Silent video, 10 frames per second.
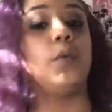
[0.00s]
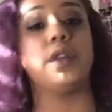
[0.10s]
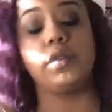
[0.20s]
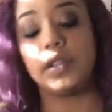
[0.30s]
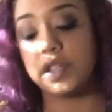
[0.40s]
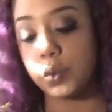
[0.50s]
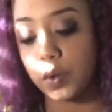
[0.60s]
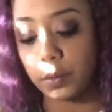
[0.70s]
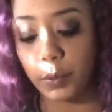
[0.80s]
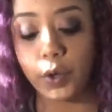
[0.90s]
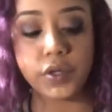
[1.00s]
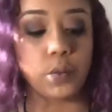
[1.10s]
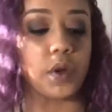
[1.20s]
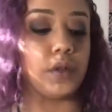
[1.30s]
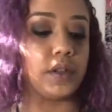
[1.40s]
whether this is with a
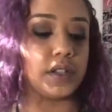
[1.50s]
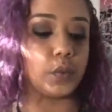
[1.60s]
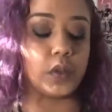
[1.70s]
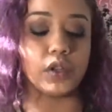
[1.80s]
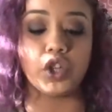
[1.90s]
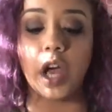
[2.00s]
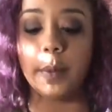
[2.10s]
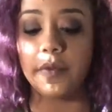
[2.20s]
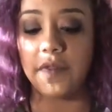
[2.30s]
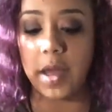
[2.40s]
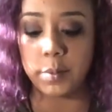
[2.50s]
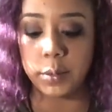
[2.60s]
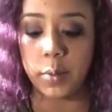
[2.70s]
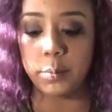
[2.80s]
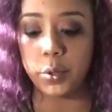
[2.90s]
person, whether this is with a job, a
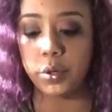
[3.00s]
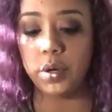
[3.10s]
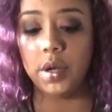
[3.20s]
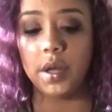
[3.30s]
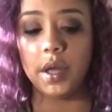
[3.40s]
family member,